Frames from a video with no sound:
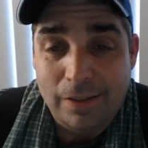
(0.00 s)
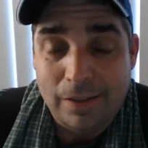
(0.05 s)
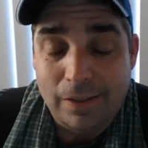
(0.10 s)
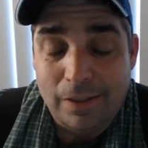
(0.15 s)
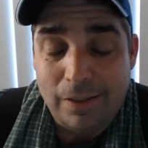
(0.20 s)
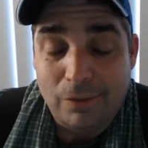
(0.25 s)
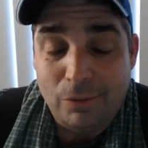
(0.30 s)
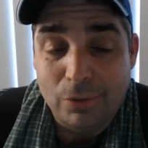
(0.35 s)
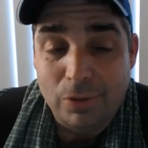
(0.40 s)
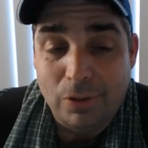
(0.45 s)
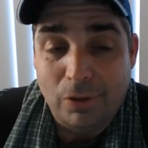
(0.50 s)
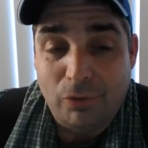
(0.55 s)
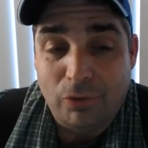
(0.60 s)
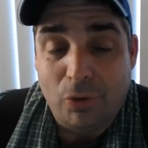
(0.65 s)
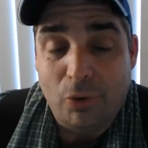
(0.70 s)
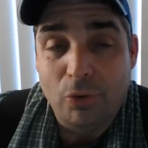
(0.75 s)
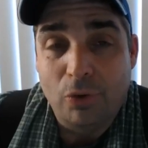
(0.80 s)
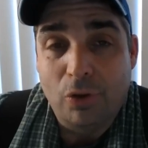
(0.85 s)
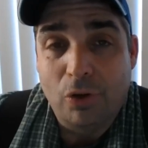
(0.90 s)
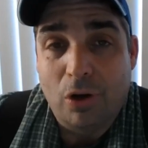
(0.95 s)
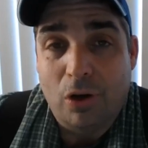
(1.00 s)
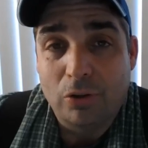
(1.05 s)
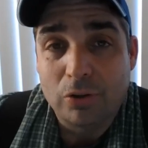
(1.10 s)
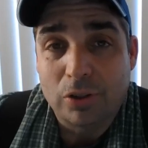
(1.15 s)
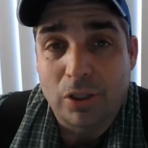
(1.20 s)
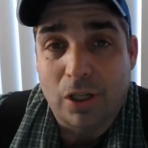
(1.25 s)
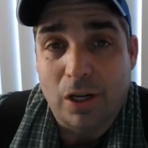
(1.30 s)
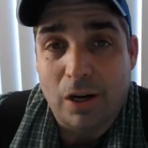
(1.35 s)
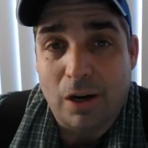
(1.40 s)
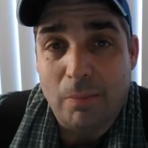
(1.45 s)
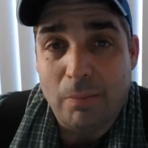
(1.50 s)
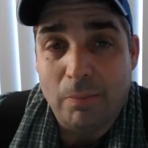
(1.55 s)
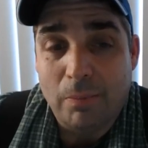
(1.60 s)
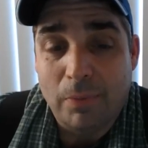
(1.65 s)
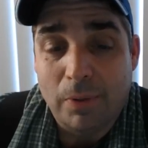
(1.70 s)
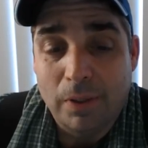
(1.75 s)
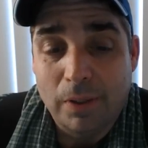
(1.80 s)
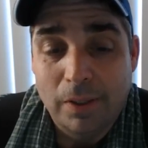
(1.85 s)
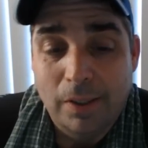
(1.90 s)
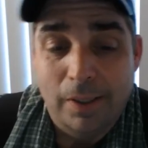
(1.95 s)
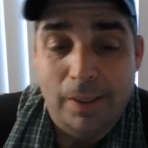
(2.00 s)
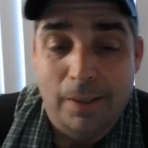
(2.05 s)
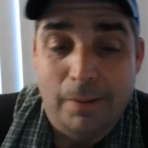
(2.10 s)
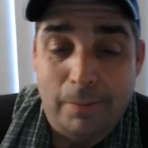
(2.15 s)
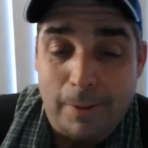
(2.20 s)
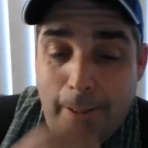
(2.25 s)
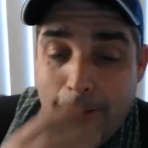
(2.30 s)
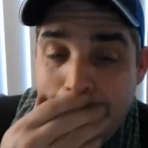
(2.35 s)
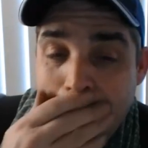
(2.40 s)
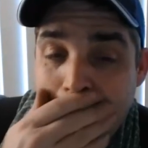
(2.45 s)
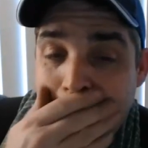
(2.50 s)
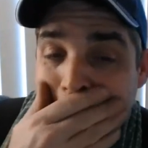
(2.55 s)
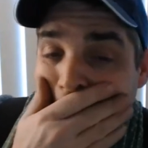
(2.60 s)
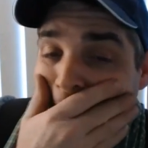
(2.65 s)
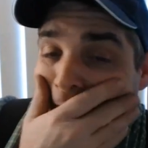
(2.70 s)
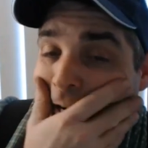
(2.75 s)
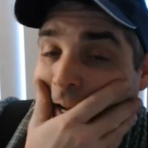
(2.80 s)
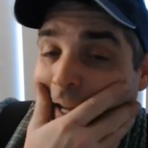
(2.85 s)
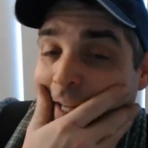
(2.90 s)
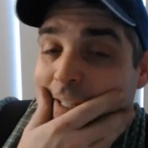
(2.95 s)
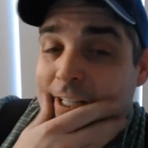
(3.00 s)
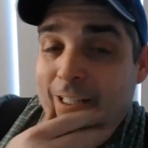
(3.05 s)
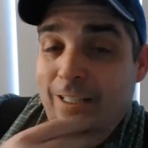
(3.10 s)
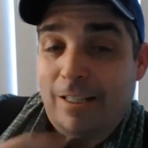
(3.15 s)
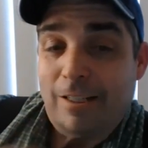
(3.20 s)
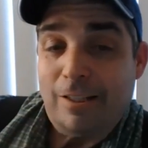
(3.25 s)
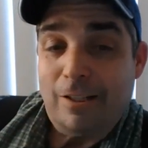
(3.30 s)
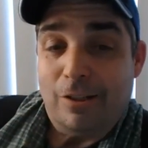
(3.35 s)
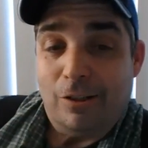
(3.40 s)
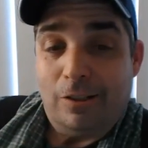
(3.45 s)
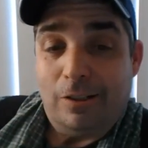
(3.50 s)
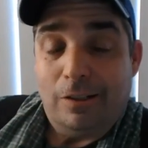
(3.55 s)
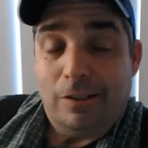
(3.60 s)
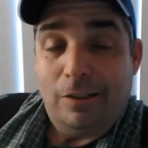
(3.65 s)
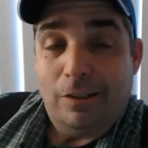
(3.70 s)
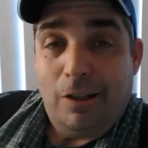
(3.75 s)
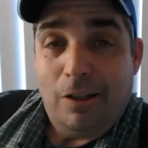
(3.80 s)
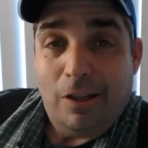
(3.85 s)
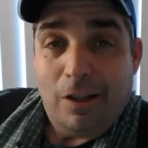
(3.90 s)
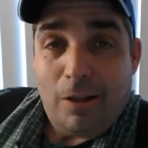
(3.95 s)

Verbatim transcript: uh, when the phone calls come. But yeah, that's just a little